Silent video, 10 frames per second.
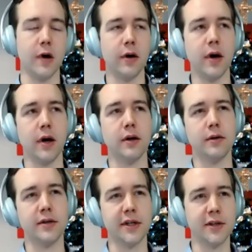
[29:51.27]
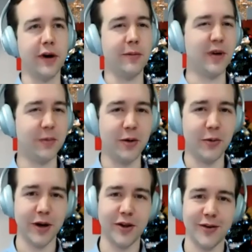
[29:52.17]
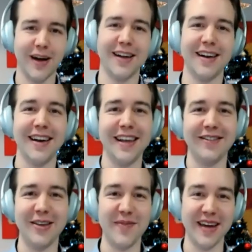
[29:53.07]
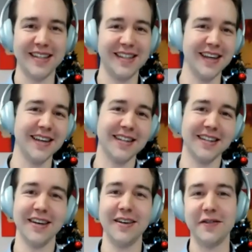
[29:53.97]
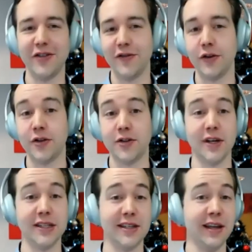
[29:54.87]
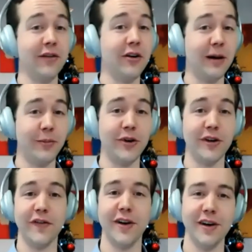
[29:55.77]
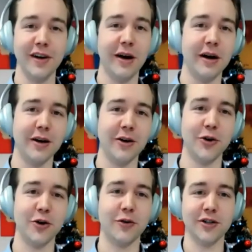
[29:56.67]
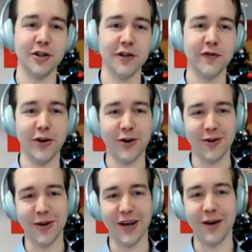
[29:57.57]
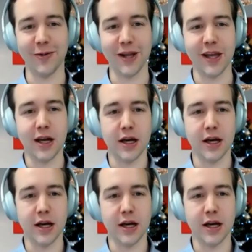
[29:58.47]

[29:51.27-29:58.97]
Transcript: Okay, just to wrap up, I wanted to uh, leave the best things uh, for the future. So I just have a couple of uh, good questions for you to begin mm-hmm. with.